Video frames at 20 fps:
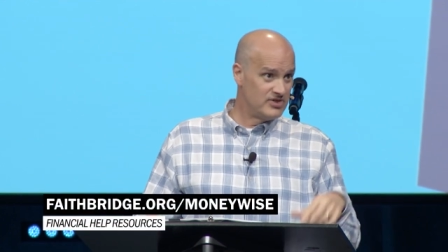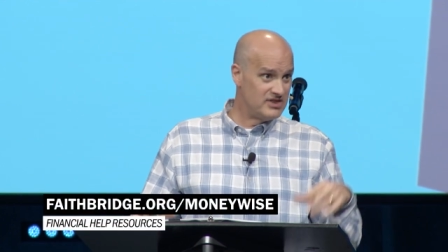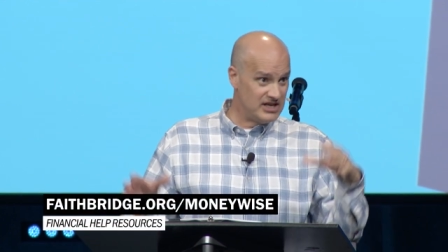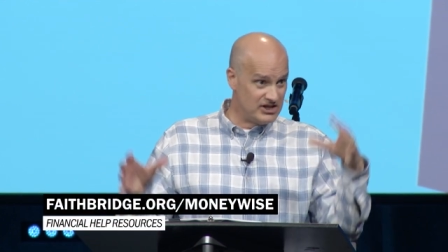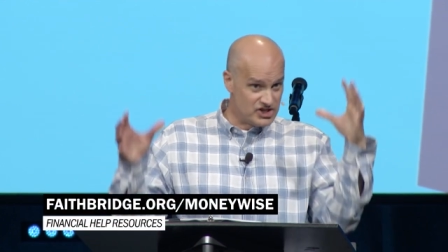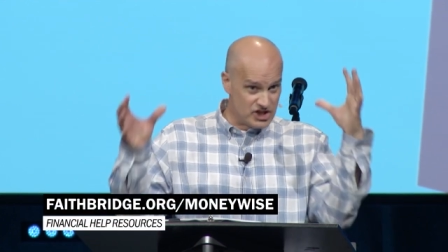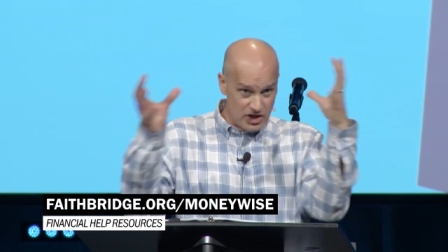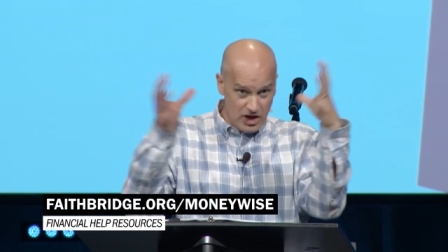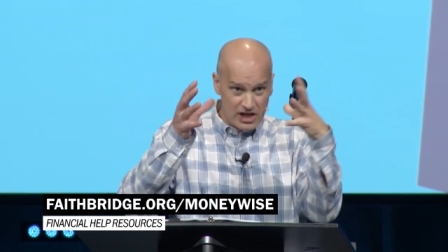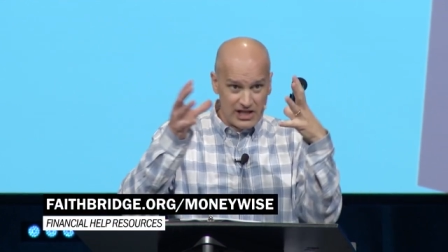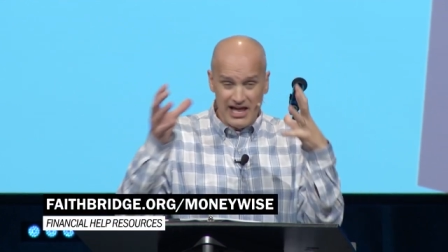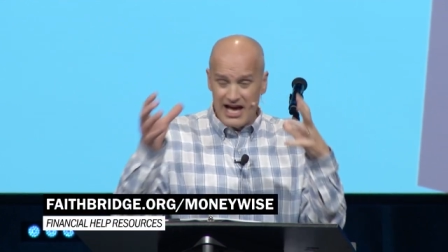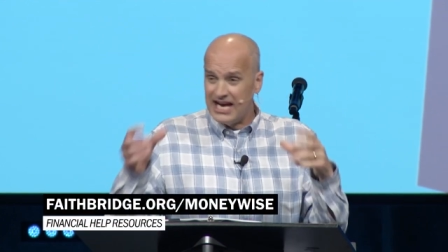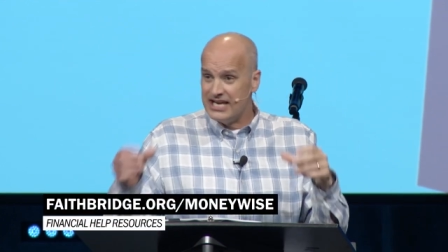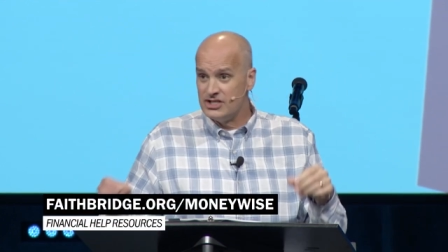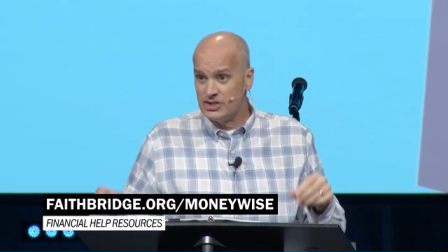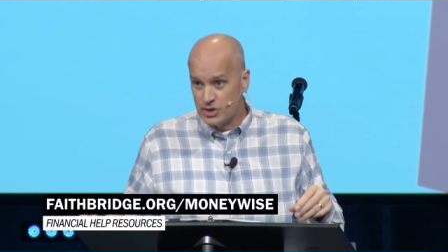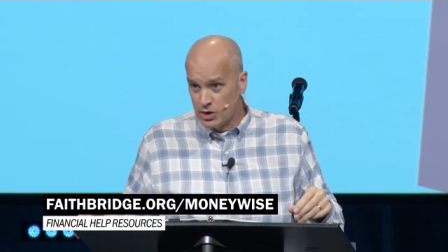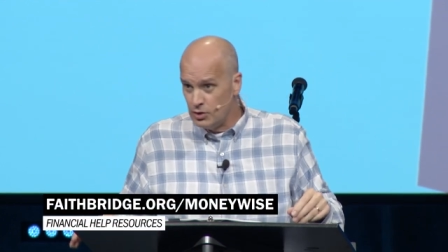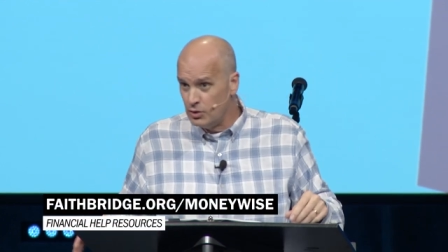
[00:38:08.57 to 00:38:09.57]
it's an
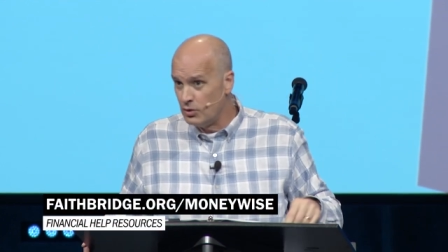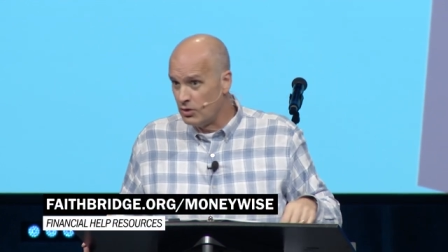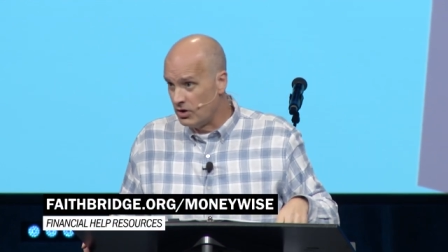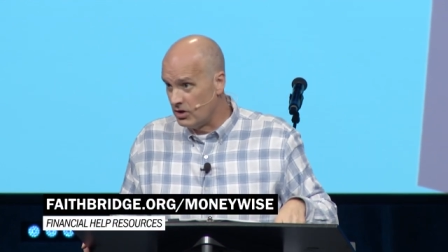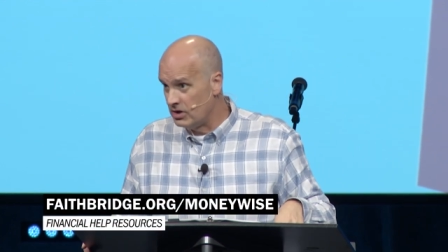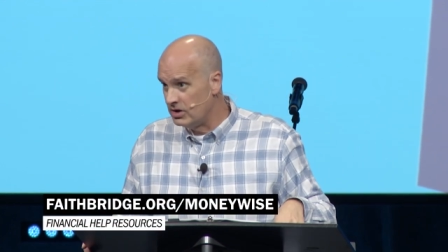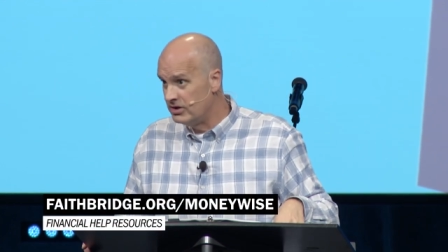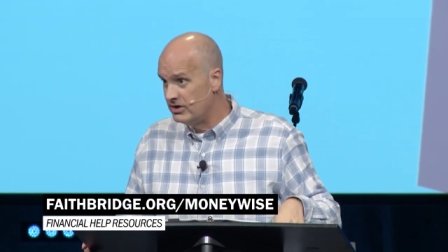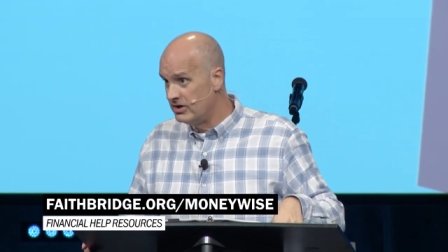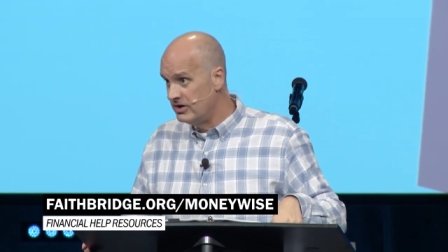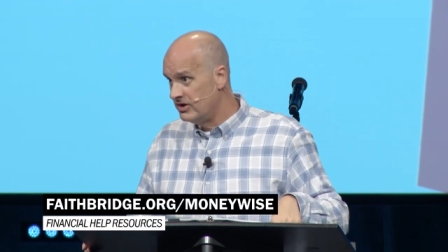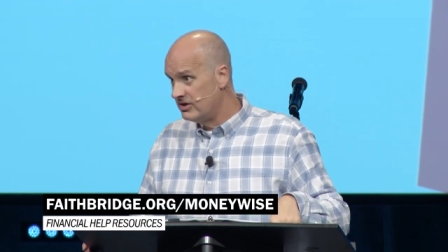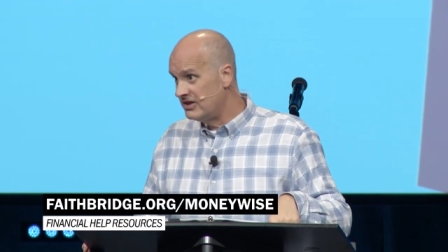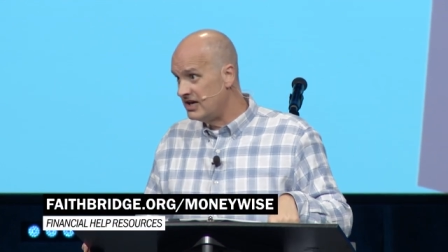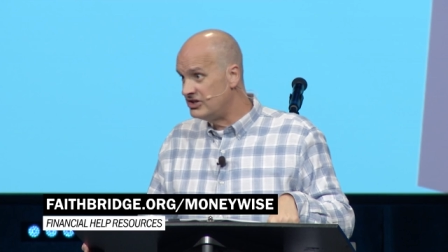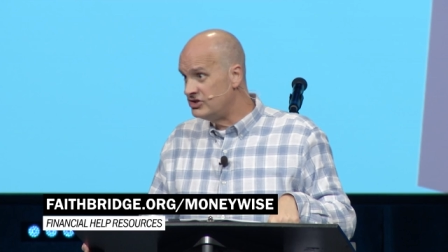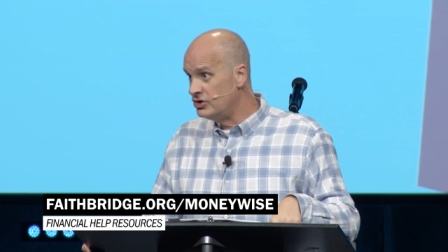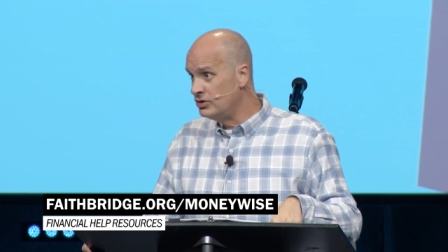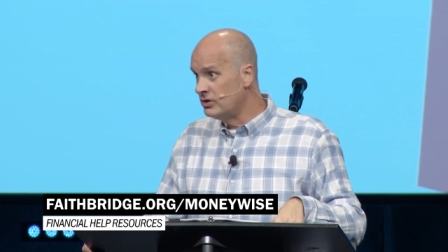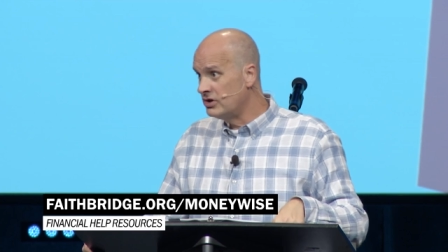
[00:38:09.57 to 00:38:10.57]
online tool
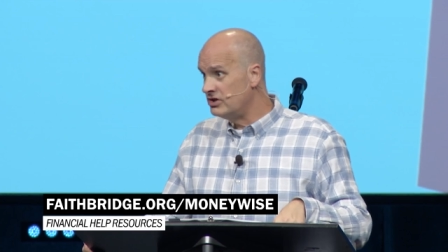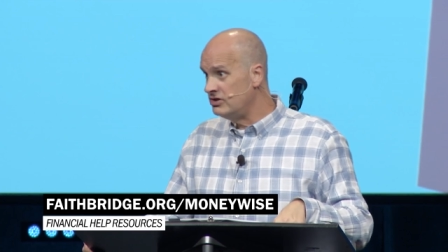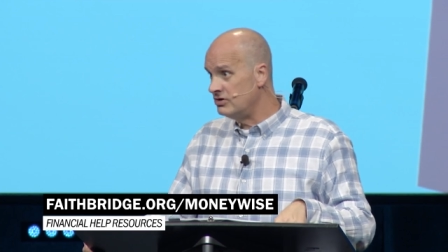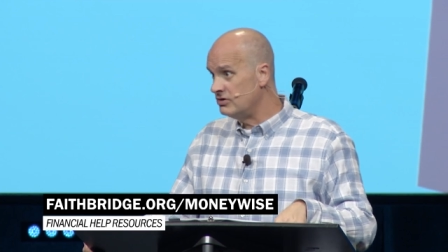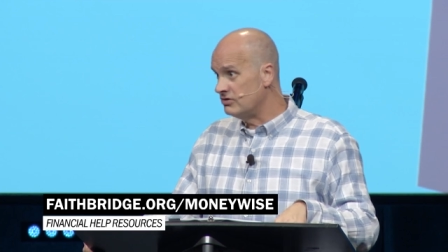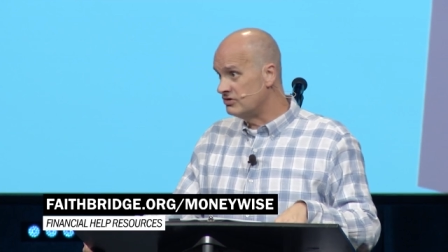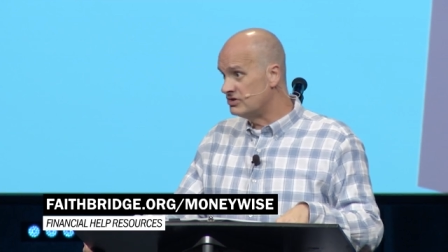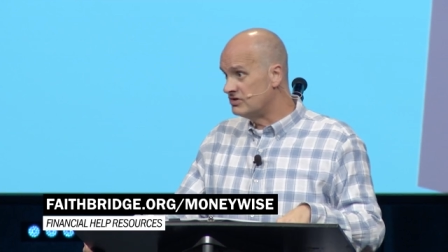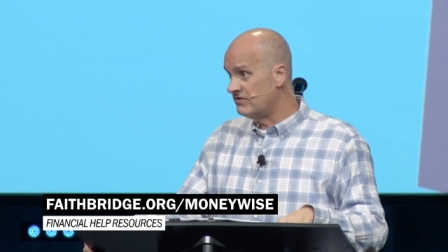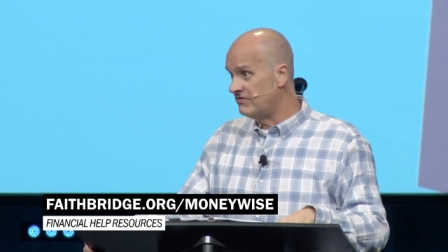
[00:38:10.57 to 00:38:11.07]
that you can use,